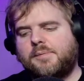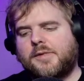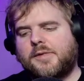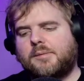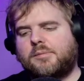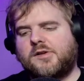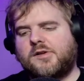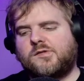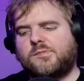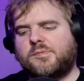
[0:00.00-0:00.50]

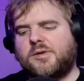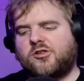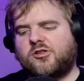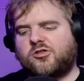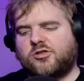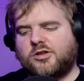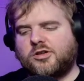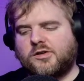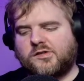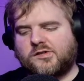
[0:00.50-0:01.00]
Please make
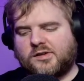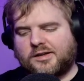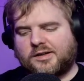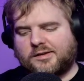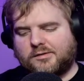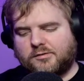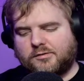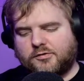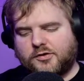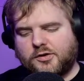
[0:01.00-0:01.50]
sure you
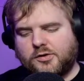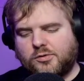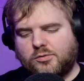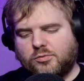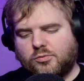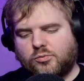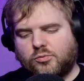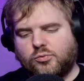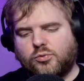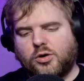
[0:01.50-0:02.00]
select View
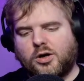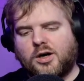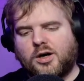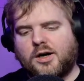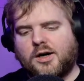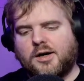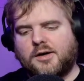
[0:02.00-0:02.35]
Raw